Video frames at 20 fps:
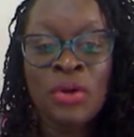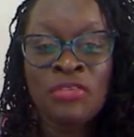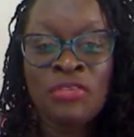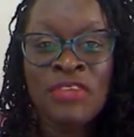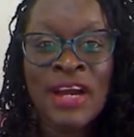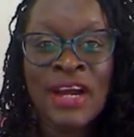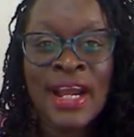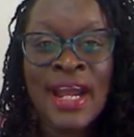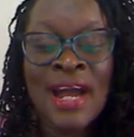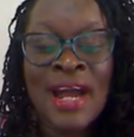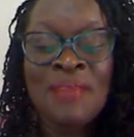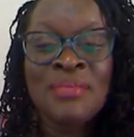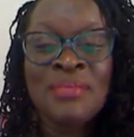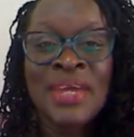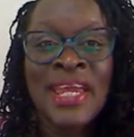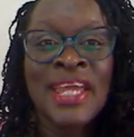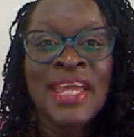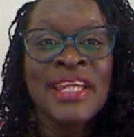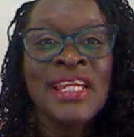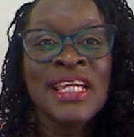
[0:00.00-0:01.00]

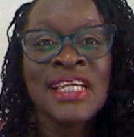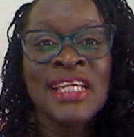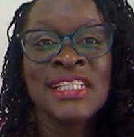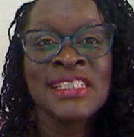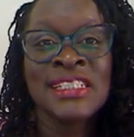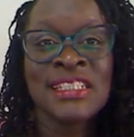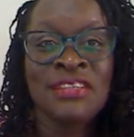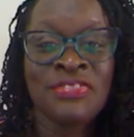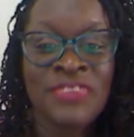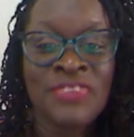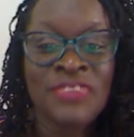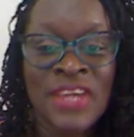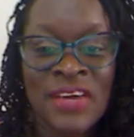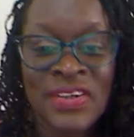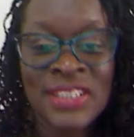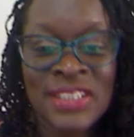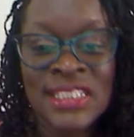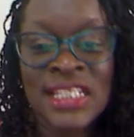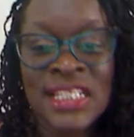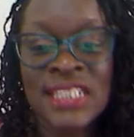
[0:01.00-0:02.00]
overcome any
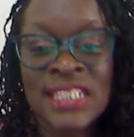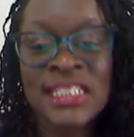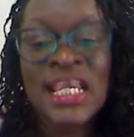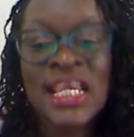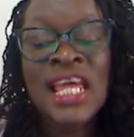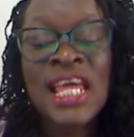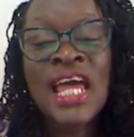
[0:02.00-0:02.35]
interferences.